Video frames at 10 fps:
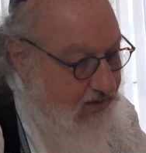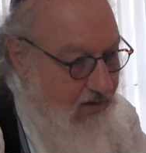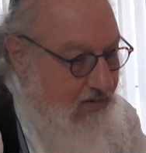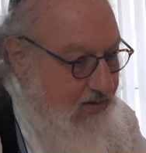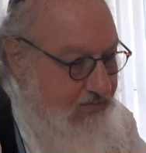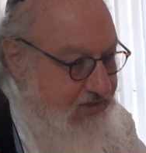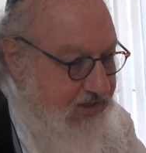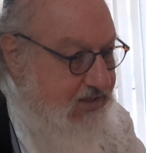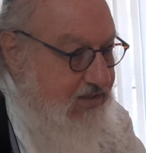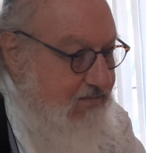no, it was
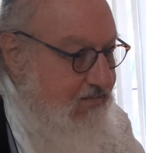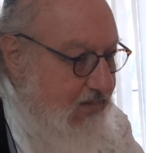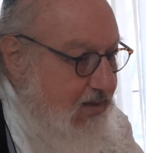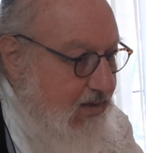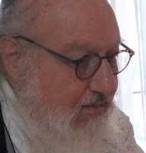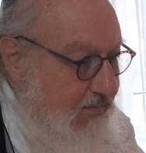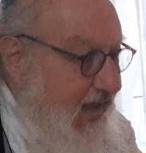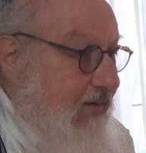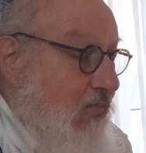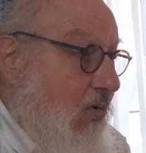just
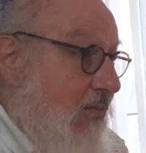made more